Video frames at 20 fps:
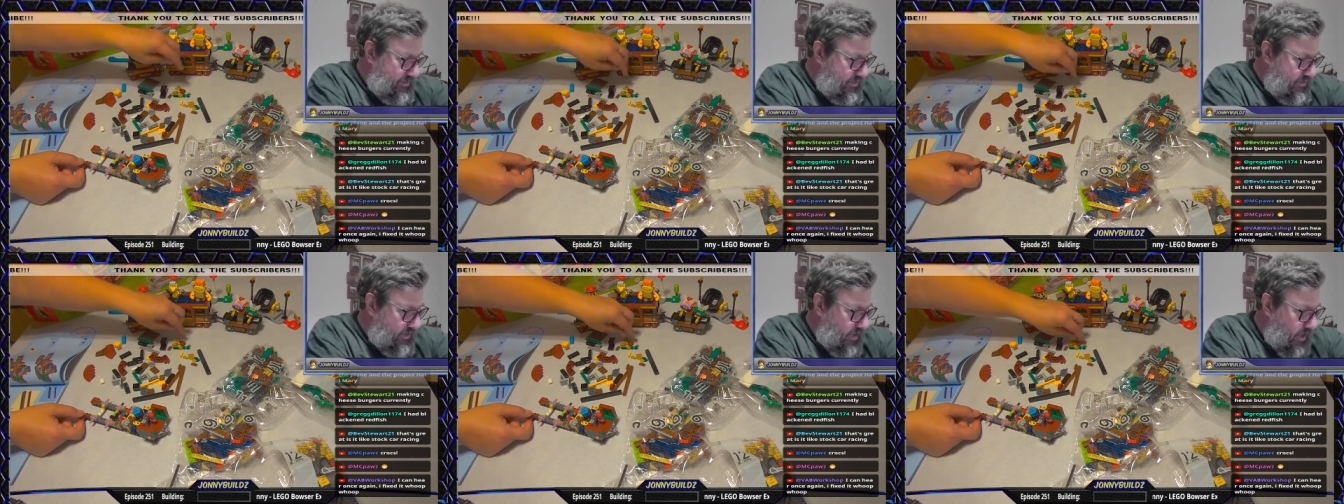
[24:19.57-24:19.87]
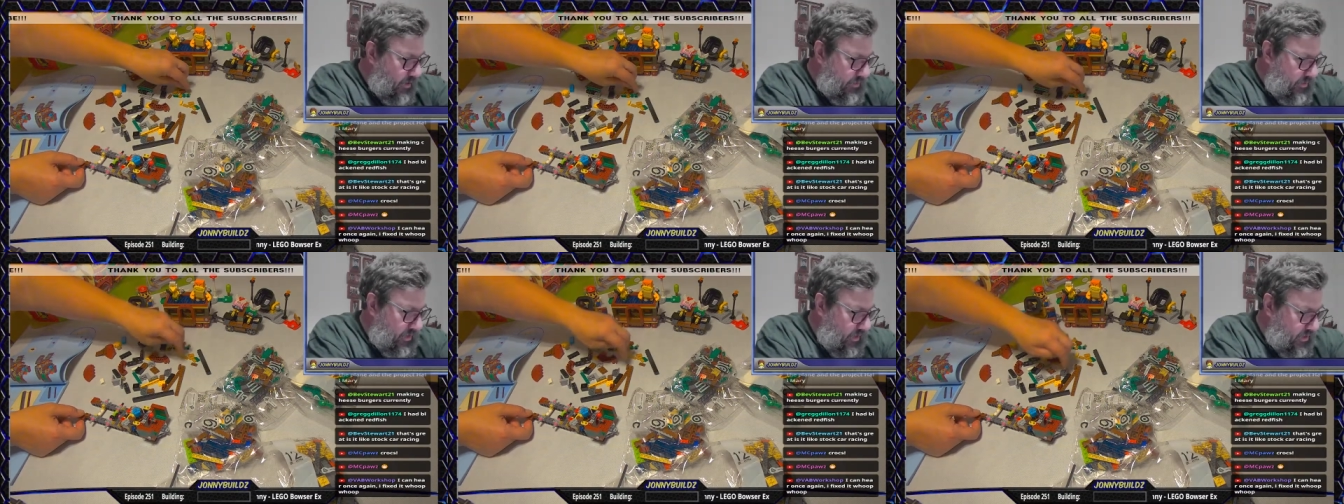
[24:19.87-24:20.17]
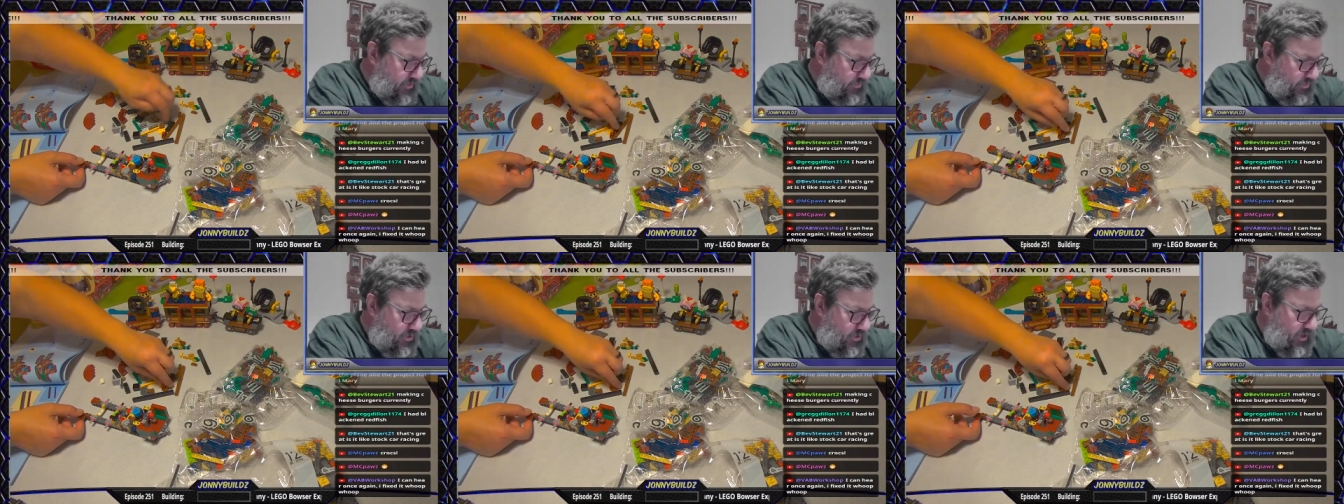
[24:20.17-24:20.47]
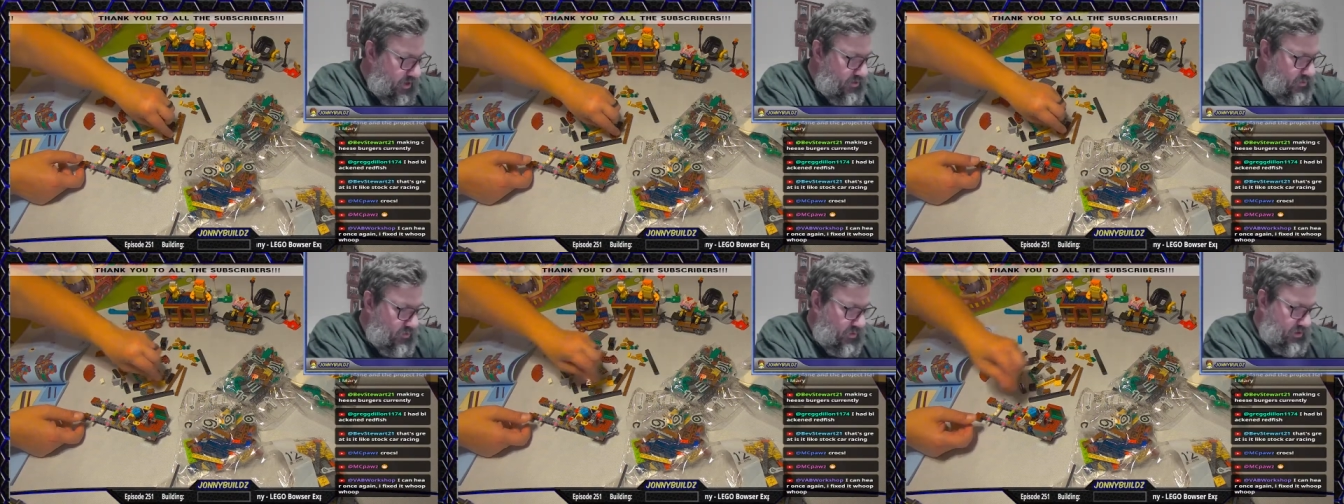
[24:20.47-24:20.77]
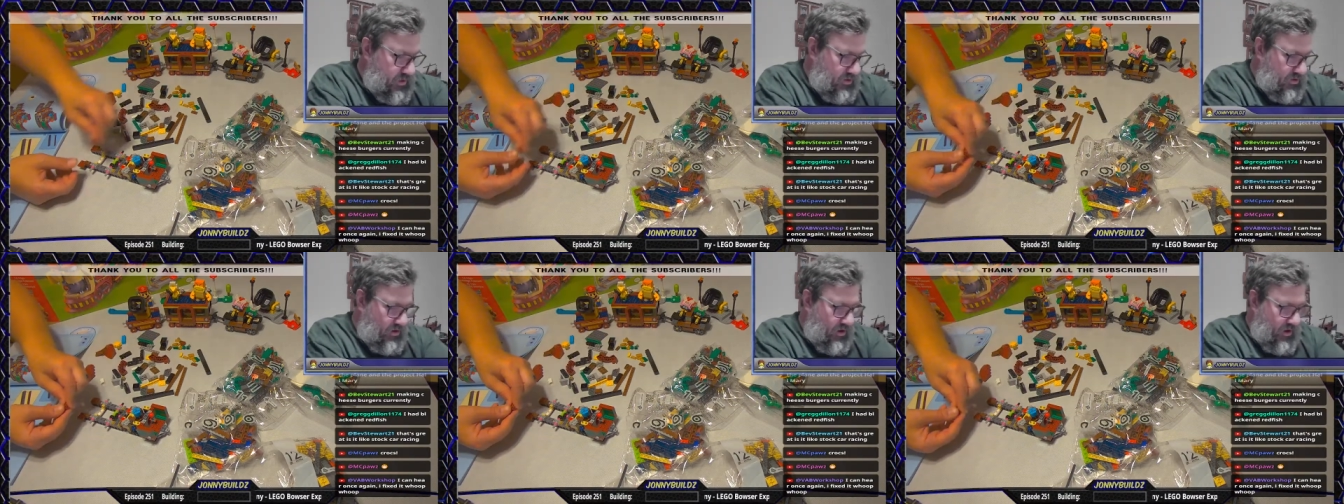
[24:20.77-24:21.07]
I mean, like, if you guys want the
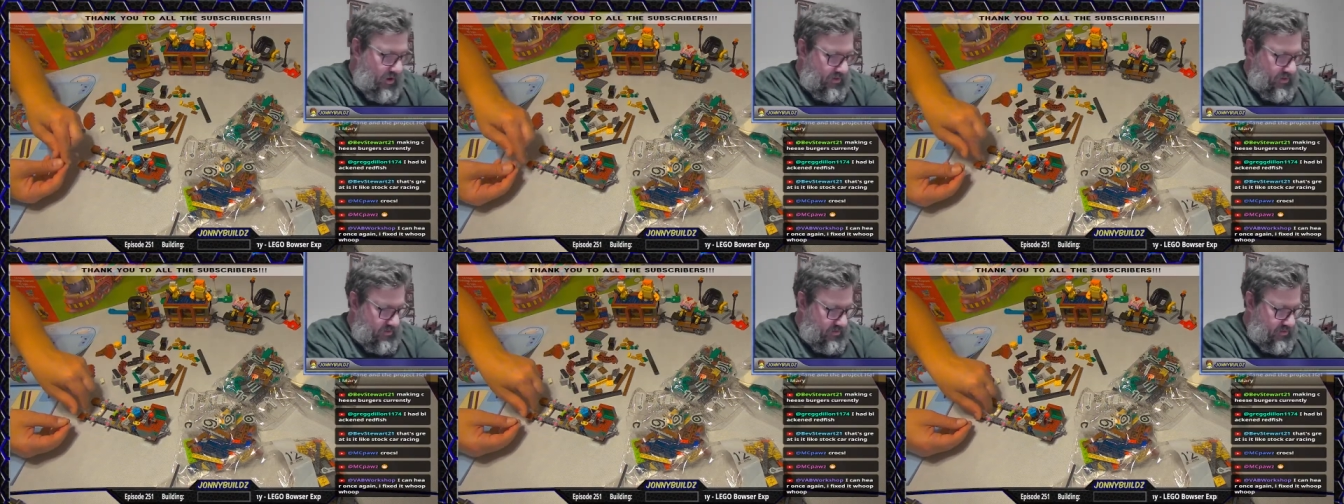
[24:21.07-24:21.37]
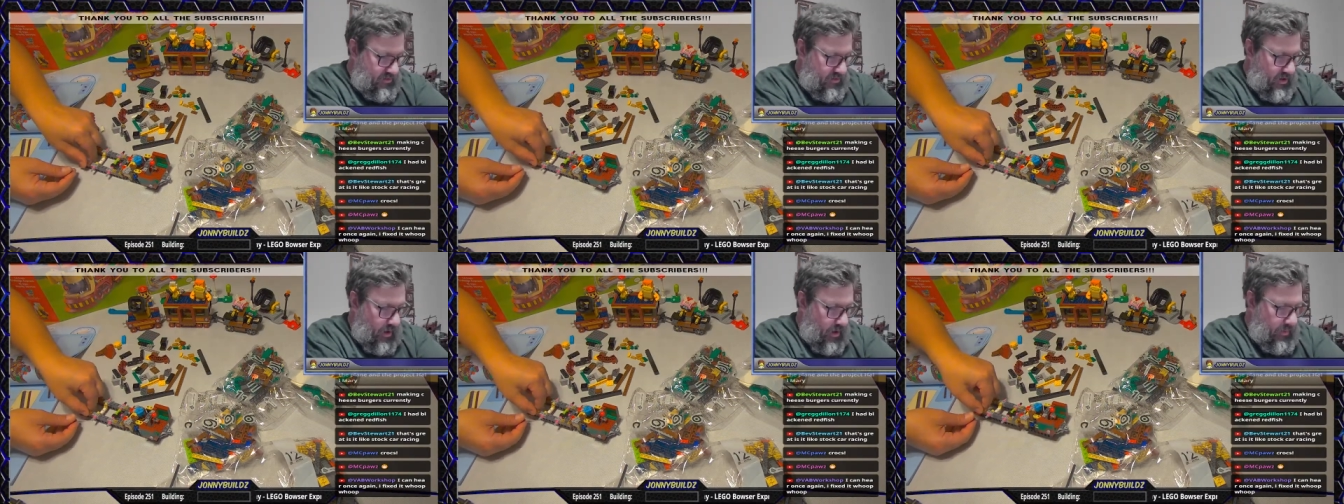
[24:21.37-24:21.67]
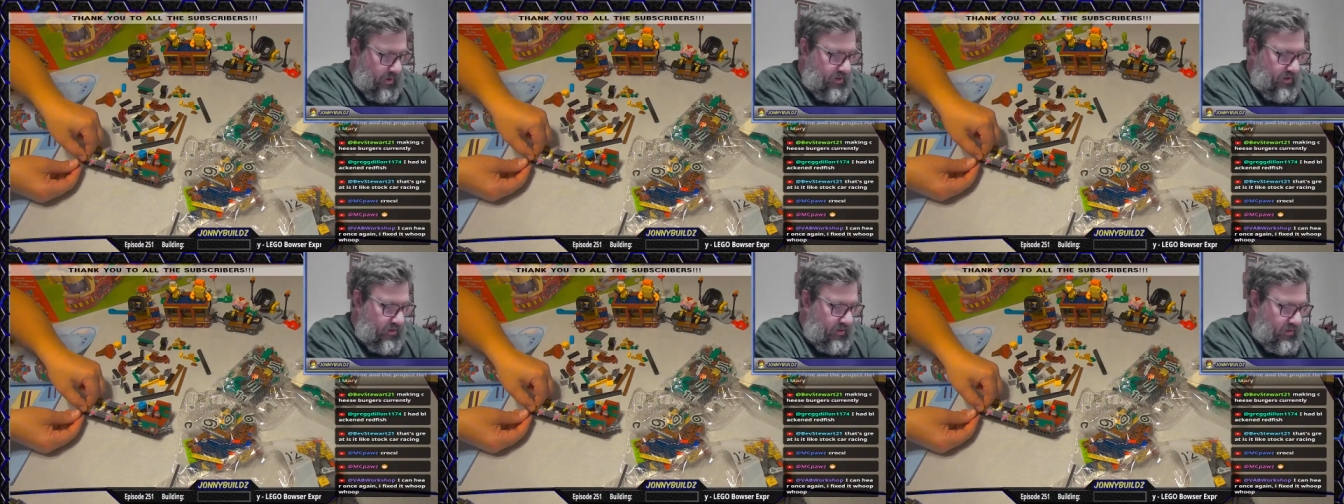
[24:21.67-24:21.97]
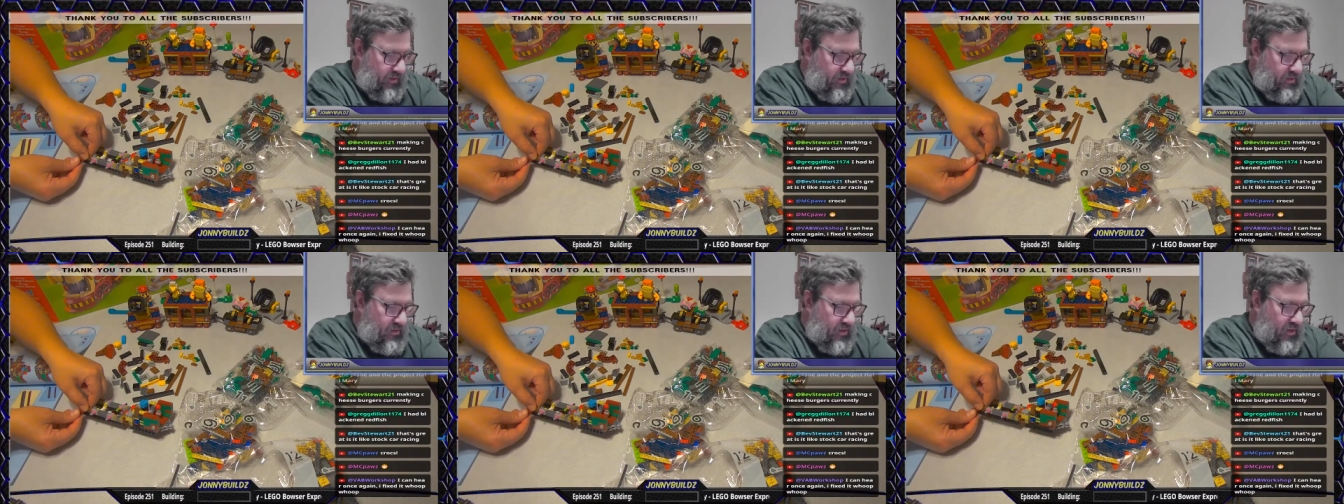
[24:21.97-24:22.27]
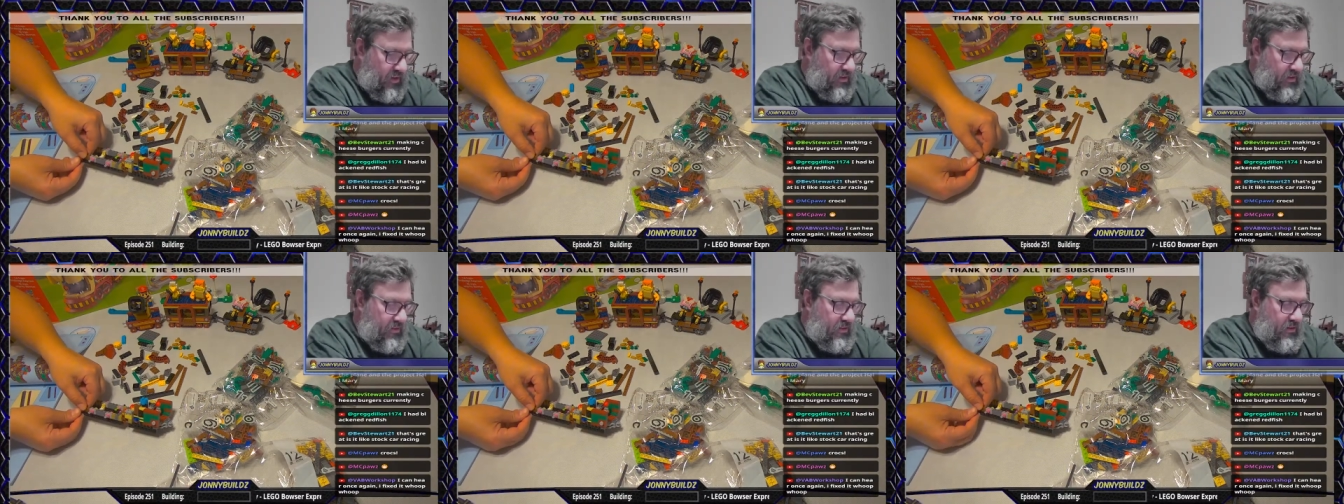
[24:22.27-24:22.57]
Crocs, I mean,
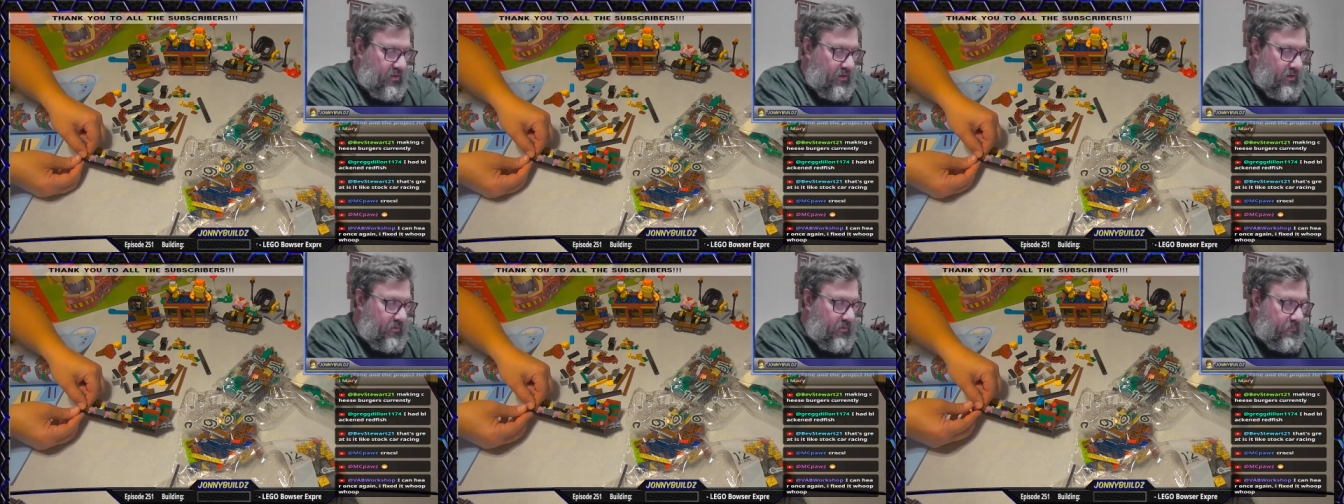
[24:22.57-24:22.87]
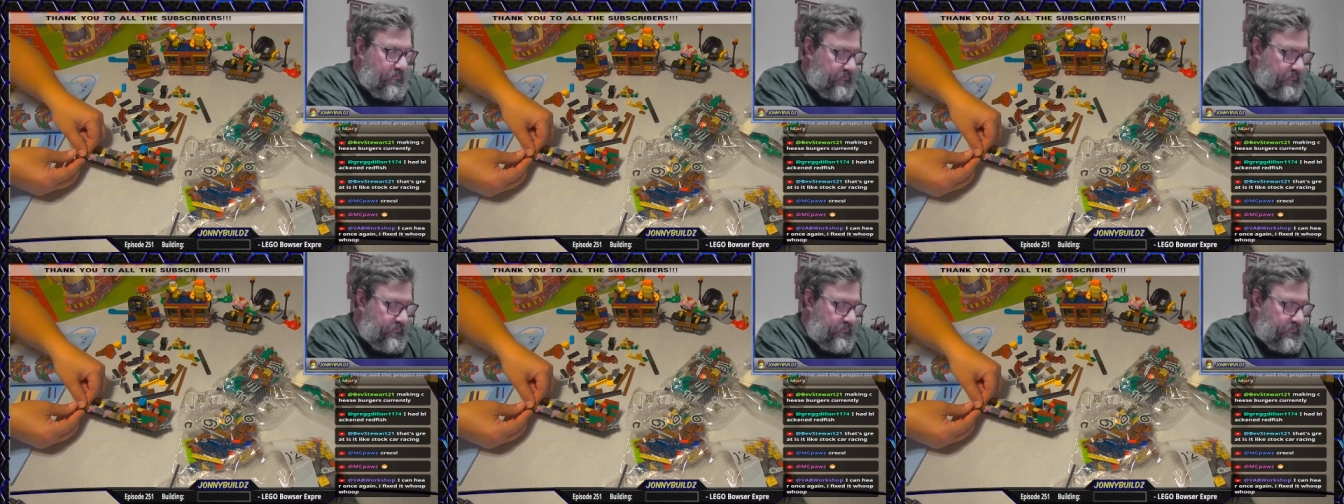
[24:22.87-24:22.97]
the